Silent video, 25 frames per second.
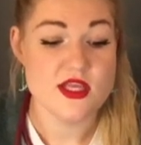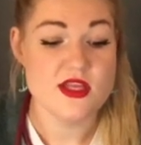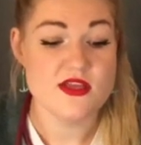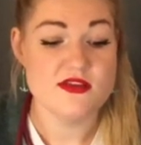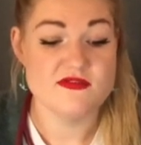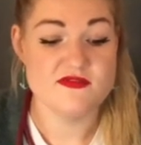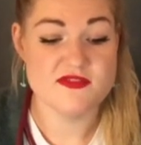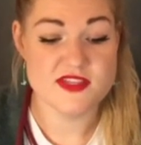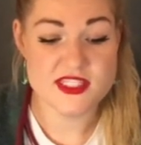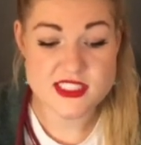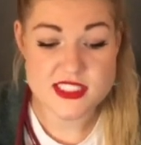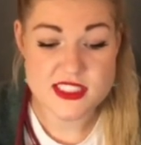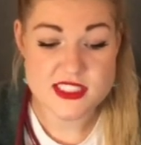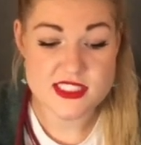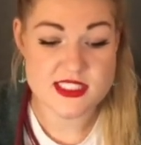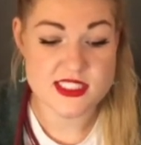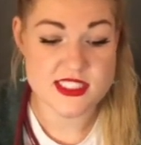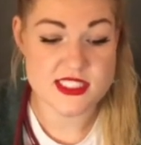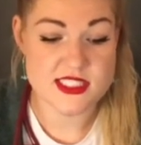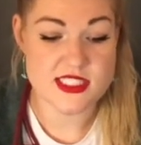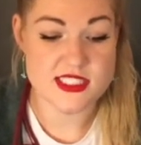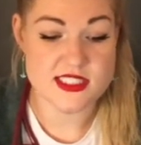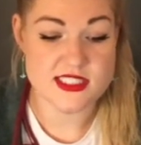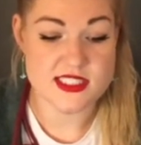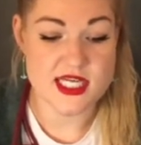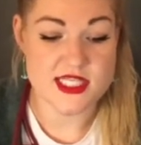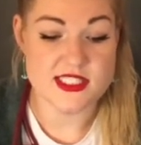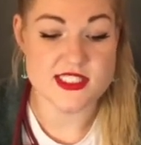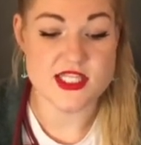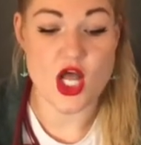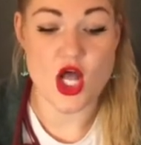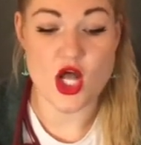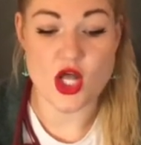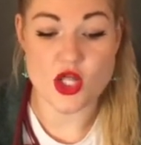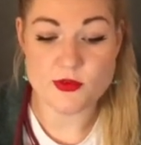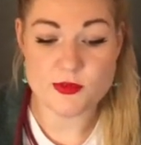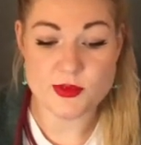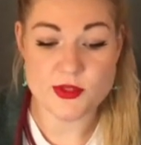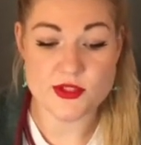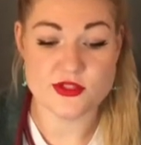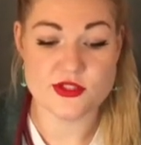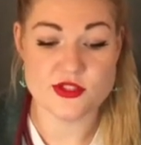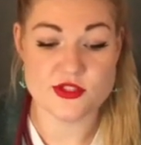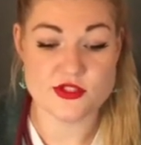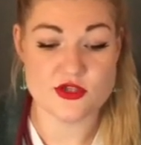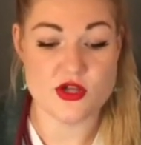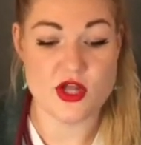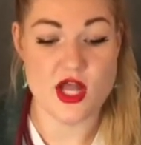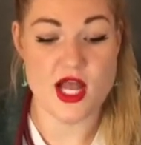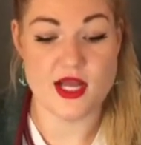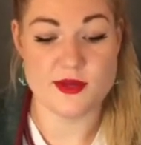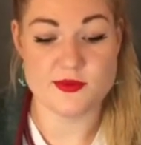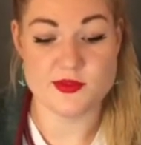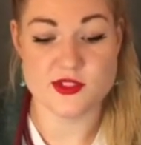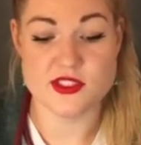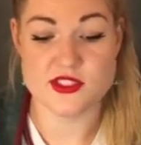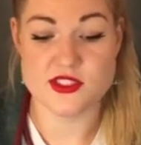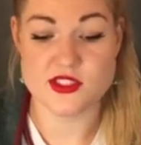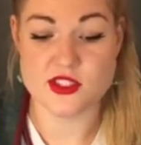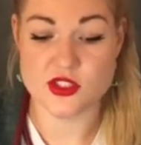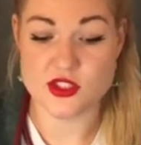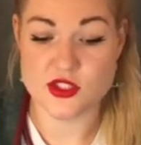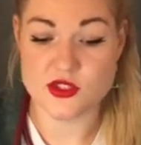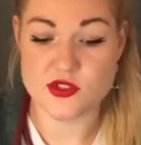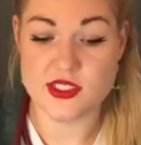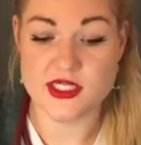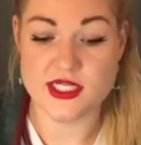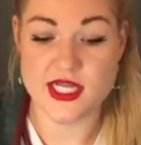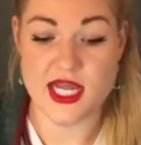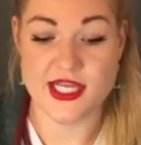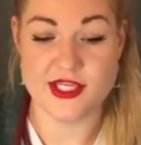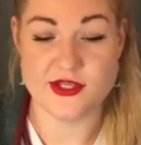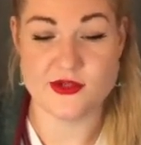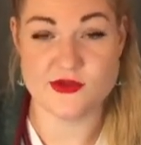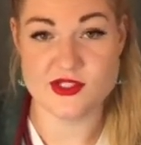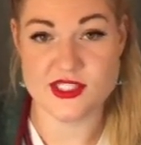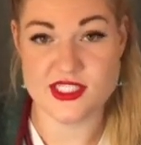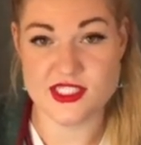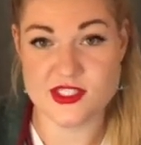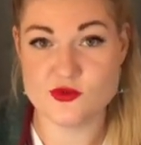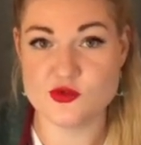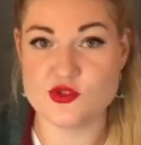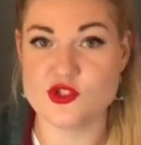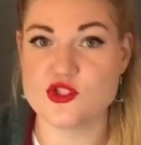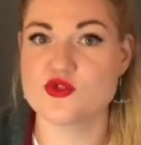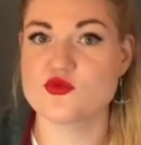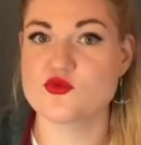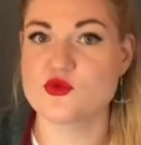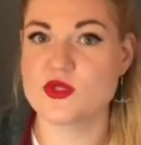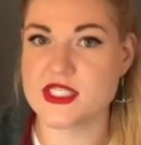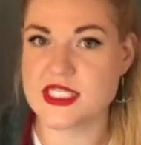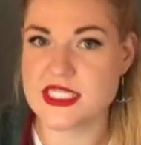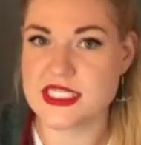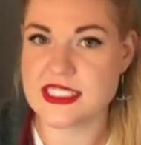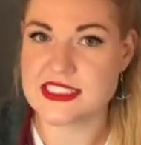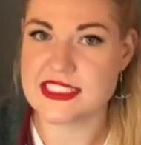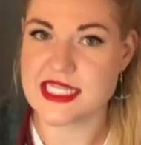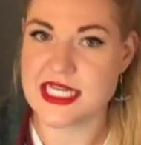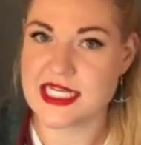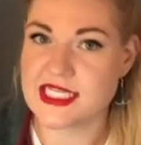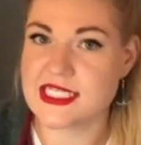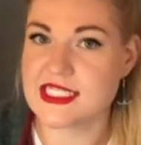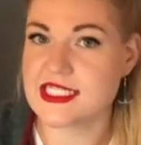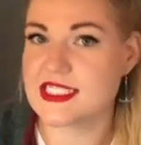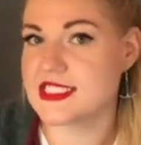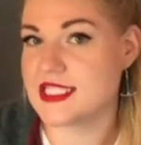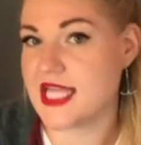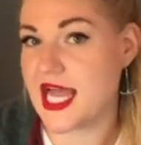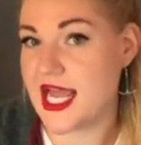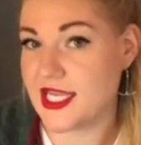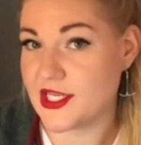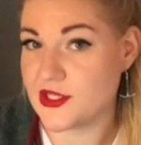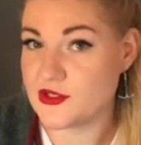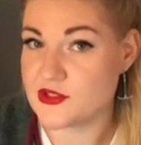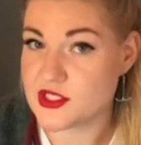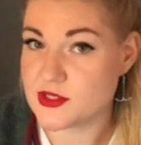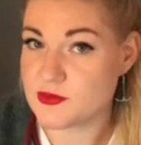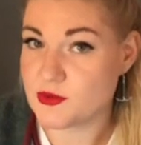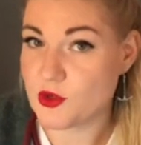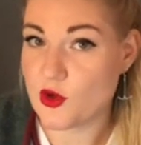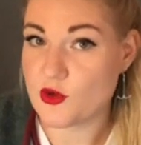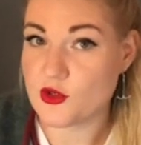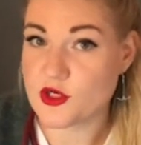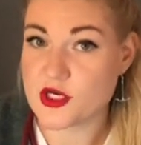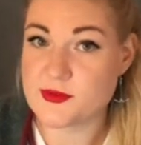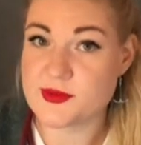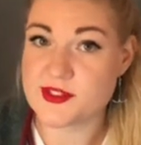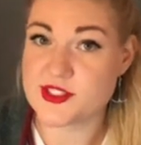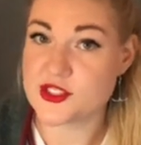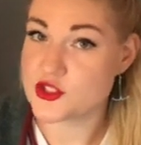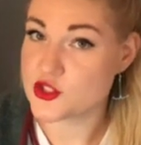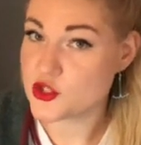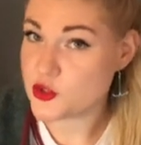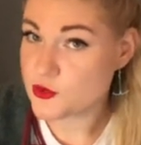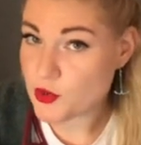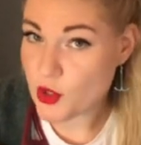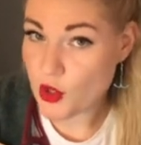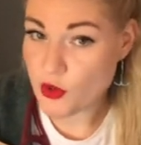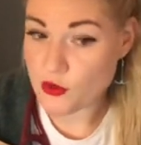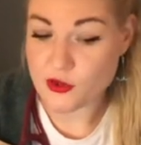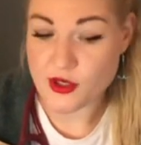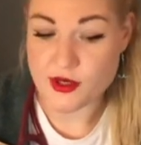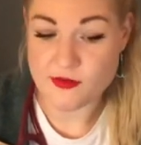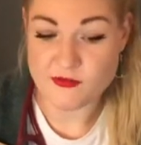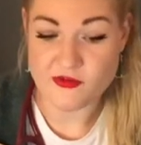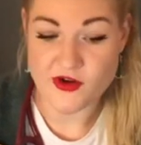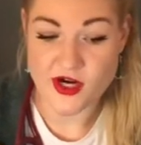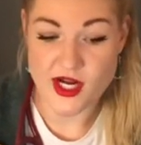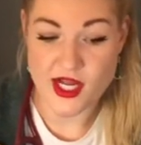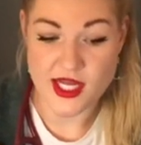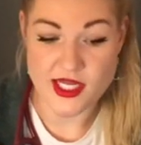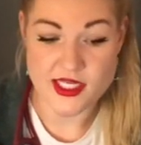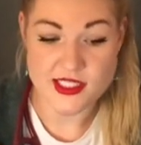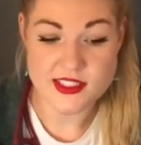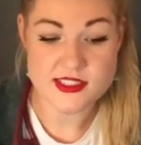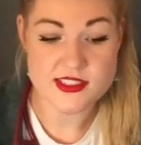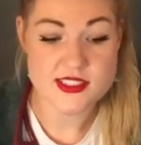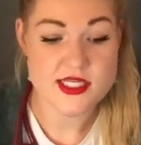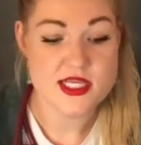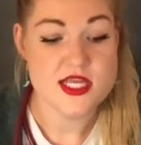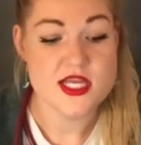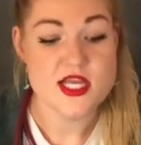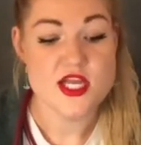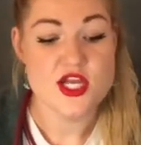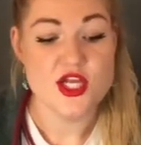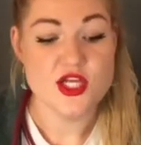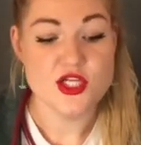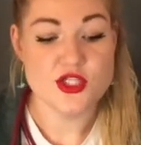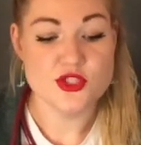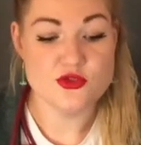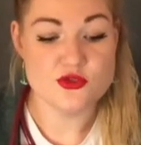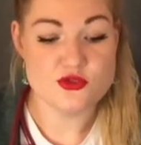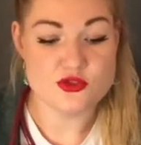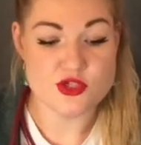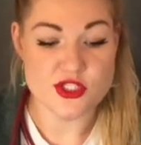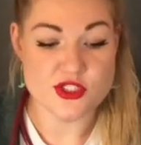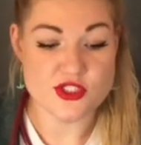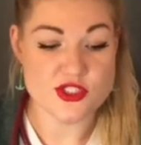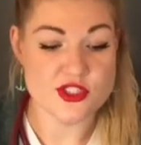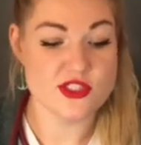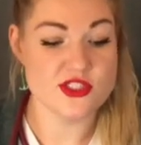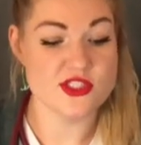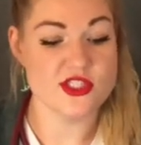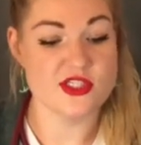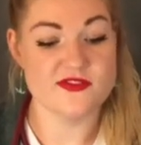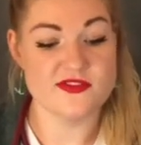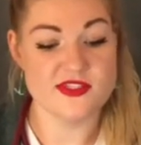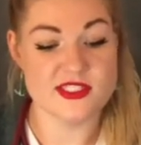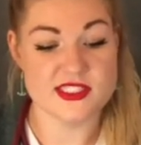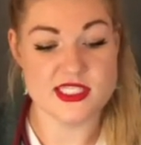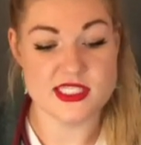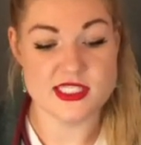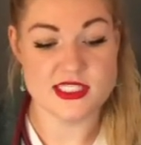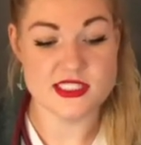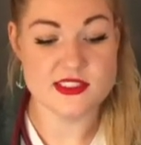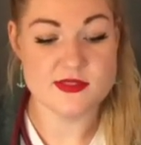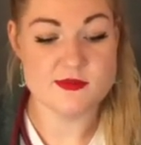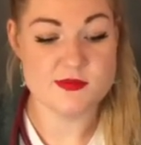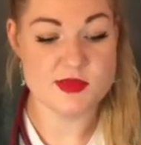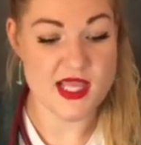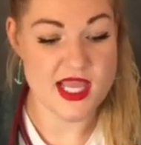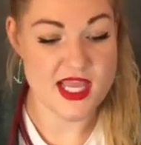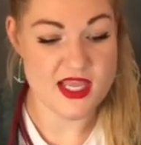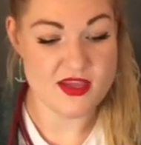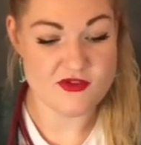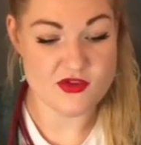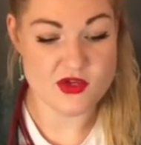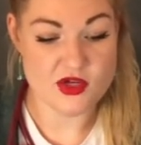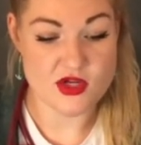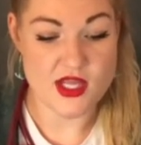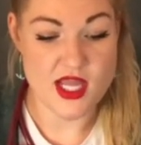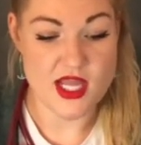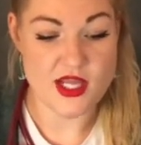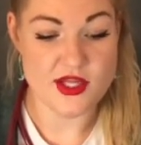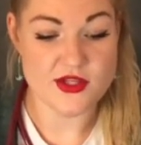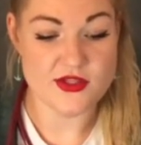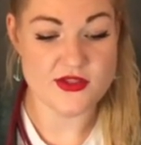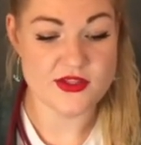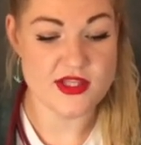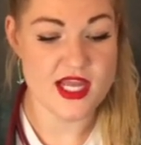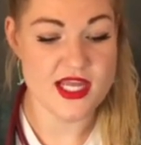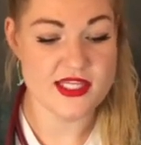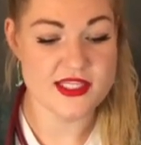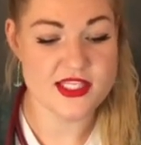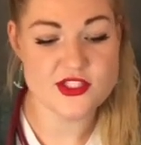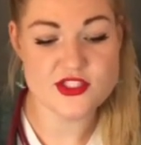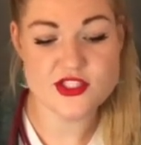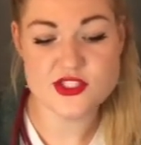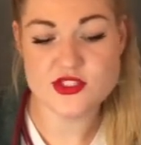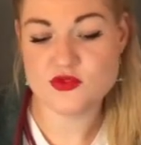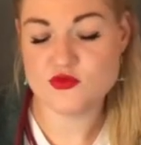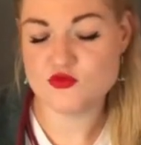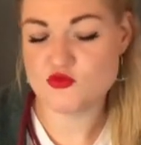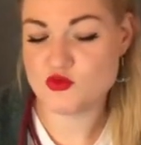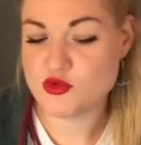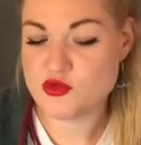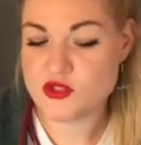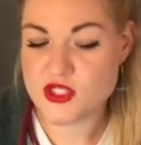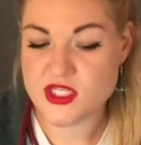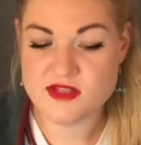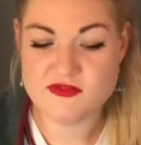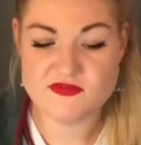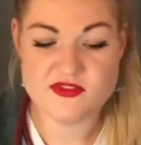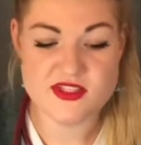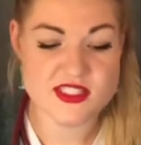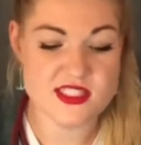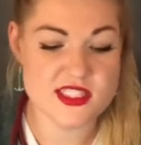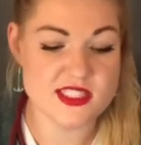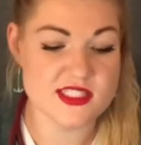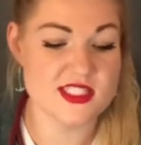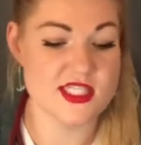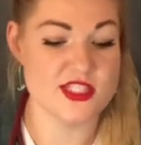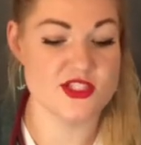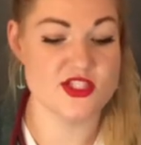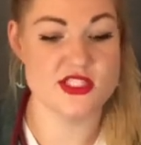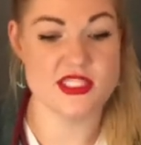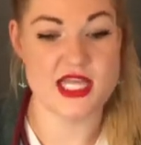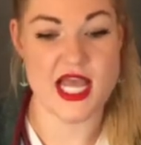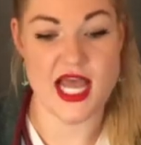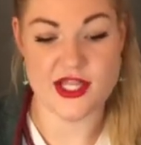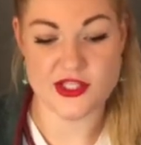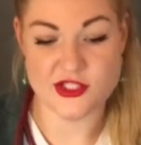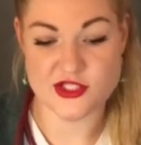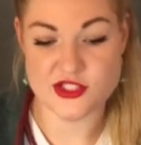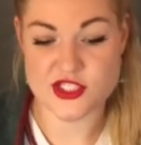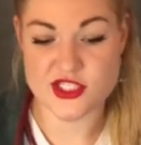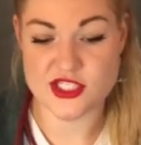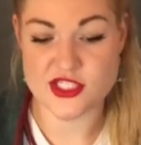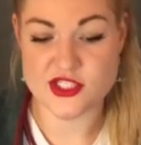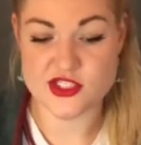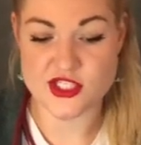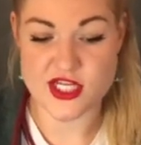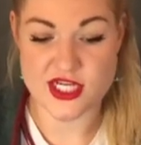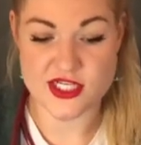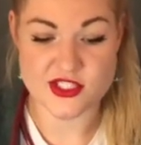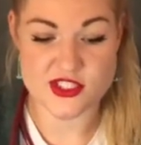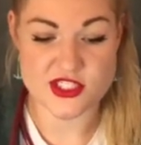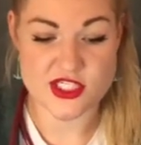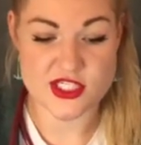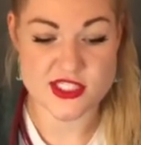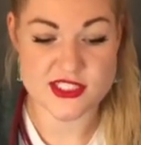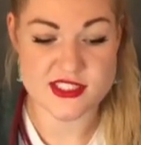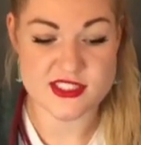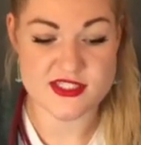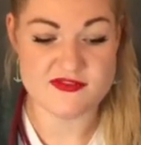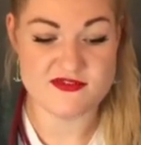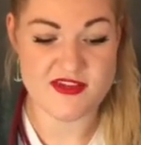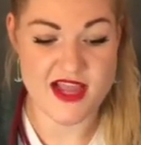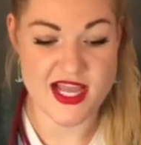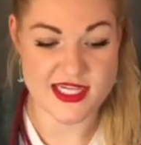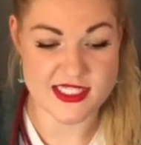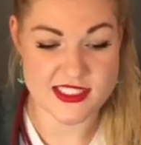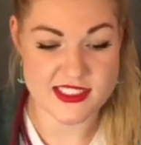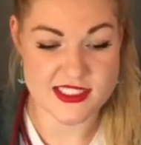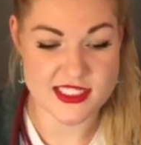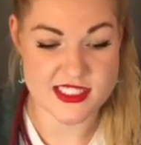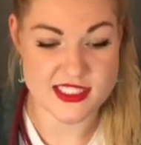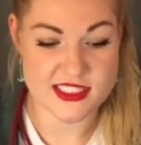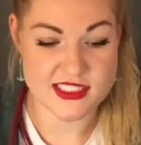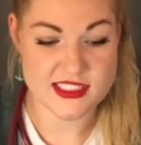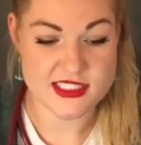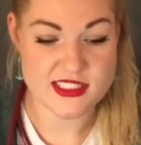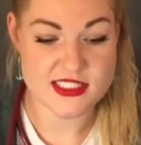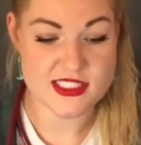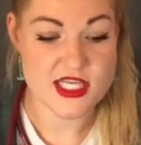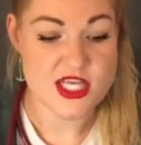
visits to discuss all birth control options, including IUDs, which is really exciting because the IUD program is a new program for us, nutrition services, behavioral health, and then just routine visits such as allergy injections and vaccines.